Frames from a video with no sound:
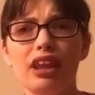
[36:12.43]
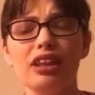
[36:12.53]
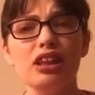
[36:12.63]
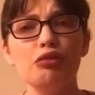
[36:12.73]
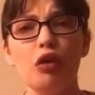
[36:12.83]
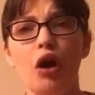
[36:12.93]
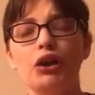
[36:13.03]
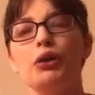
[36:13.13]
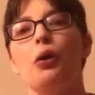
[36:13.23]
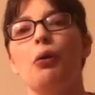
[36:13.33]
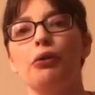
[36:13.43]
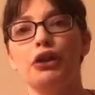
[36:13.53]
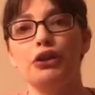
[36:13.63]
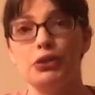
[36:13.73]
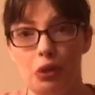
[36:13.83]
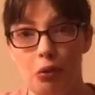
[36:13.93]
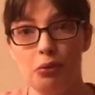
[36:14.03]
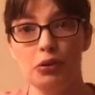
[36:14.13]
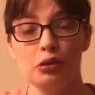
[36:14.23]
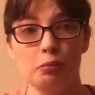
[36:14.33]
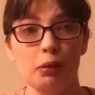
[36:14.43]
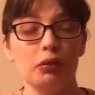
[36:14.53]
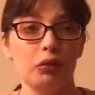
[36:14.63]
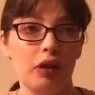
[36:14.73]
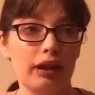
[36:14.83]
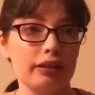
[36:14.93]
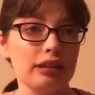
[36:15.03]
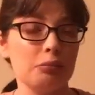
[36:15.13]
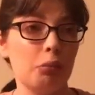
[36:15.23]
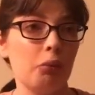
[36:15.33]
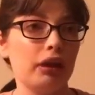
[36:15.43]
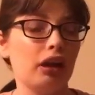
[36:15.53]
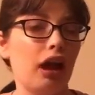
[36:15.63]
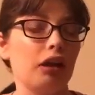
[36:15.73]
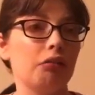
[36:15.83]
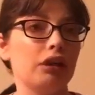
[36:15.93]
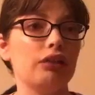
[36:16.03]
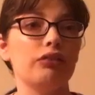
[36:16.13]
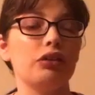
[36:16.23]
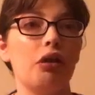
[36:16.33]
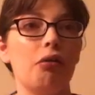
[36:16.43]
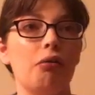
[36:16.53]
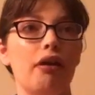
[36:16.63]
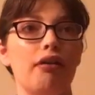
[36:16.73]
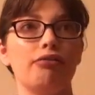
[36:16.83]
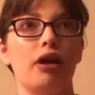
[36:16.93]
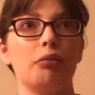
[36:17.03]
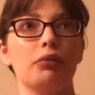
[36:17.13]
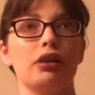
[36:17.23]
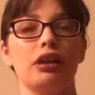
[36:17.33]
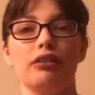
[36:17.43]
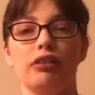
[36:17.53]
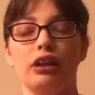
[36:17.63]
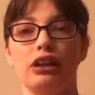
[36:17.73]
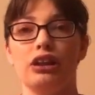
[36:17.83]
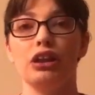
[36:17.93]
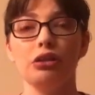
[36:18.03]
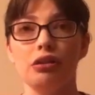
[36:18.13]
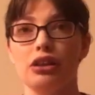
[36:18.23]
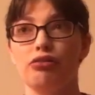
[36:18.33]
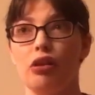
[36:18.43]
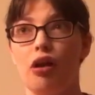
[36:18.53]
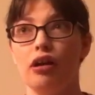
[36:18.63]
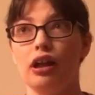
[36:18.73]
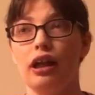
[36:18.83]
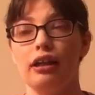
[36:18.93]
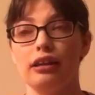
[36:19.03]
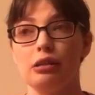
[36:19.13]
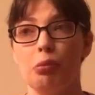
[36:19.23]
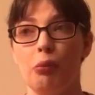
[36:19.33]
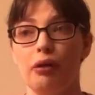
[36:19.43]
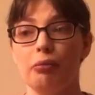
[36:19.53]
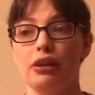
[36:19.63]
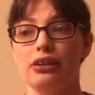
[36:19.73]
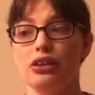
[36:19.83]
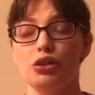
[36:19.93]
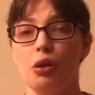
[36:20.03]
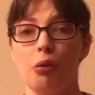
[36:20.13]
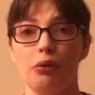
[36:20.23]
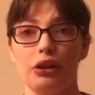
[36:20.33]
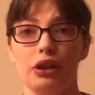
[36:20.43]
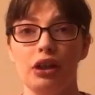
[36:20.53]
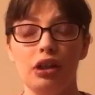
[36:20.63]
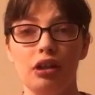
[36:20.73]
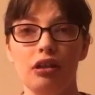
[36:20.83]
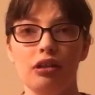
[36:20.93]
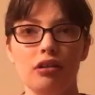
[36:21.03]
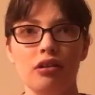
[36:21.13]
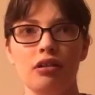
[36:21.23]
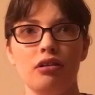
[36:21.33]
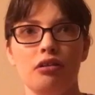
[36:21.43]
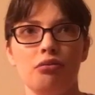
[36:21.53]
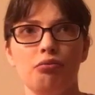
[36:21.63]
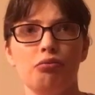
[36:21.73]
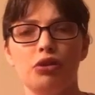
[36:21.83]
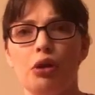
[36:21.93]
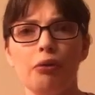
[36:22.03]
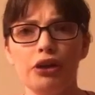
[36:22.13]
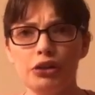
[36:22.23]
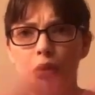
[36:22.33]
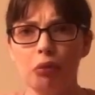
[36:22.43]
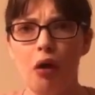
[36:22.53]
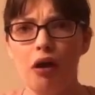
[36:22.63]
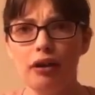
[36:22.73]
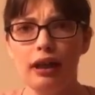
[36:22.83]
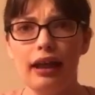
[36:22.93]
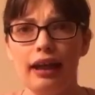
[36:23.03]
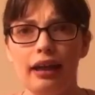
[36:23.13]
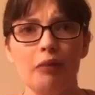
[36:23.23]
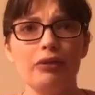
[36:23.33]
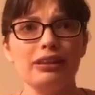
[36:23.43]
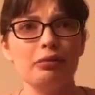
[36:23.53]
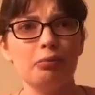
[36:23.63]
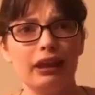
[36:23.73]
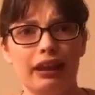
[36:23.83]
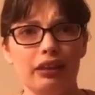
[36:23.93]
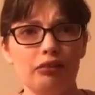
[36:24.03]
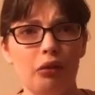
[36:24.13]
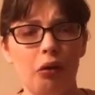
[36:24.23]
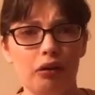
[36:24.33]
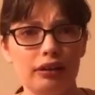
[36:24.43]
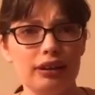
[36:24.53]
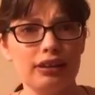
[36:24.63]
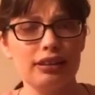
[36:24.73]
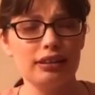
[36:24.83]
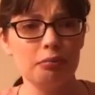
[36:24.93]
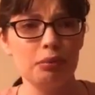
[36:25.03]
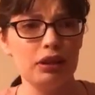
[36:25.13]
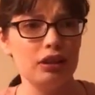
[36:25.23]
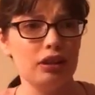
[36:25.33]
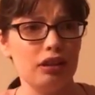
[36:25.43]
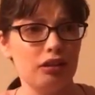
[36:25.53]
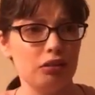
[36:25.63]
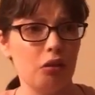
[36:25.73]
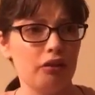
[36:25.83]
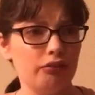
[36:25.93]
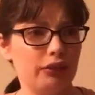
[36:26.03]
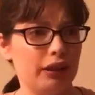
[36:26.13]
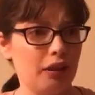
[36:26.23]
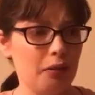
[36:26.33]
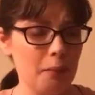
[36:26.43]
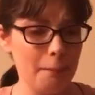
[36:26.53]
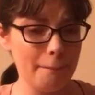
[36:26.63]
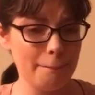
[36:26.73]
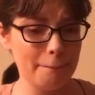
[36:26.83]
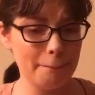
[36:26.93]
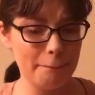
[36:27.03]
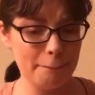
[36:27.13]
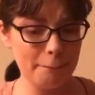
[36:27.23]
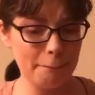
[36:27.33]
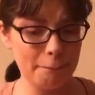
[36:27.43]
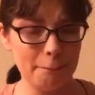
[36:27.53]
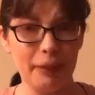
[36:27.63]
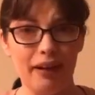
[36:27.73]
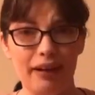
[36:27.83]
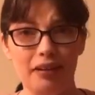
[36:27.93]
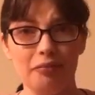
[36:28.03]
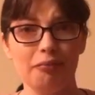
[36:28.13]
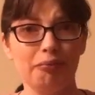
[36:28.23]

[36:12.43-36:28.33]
this vlog is already so super long at this point. I don't even know if I'm gonna even continue this vlog at this point, because it's already it's already so long, and I wasn't planning on this to be a long video, but